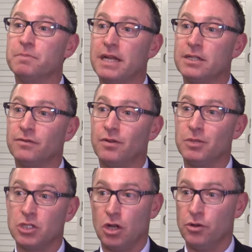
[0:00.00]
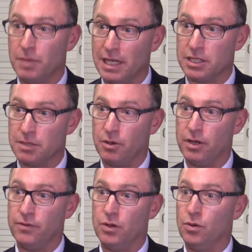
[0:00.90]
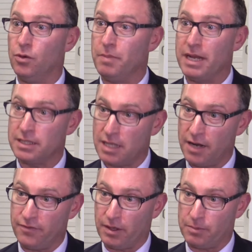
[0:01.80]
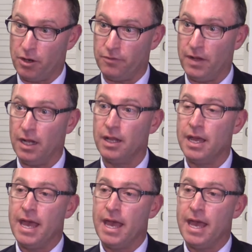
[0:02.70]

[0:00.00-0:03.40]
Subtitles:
better from a tolerability point of view or a better side effect profile.